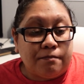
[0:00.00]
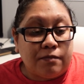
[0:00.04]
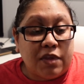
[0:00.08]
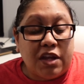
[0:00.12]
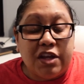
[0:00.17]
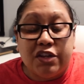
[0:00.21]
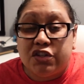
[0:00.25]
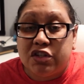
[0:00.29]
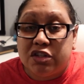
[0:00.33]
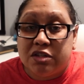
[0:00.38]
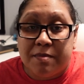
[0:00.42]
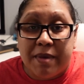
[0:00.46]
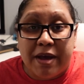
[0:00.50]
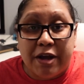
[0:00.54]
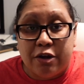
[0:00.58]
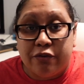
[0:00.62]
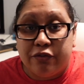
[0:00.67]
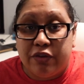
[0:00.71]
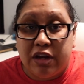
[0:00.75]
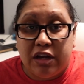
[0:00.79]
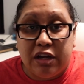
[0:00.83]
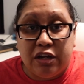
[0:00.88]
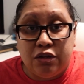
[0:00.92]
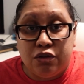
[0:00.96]
it's just a matter
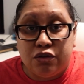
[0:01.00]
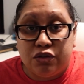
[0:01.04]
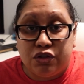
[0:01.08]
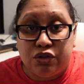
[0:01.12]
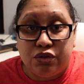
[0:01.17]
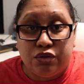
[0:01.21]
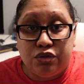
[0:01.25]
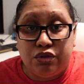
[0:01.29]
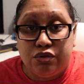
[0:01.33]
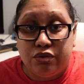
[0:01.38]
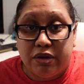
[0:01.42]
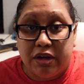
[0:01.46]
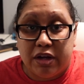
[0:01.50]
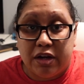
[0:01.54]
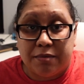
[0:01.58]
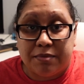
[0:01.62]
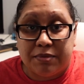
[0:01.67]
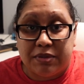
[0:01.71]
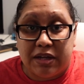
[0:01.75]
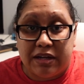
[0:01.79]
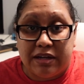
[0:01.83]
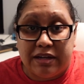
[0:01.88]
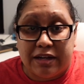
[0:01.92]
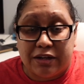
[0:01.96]
of getting used to doing it
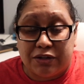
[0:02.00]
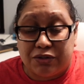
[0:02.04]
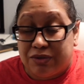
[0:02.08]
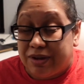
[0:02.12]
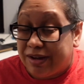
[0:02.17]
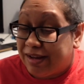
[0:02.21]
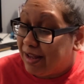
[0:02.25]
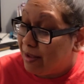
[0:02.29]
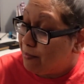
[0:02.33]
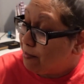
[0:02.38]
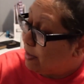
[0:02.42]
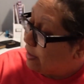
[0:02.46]
upside down. So I kept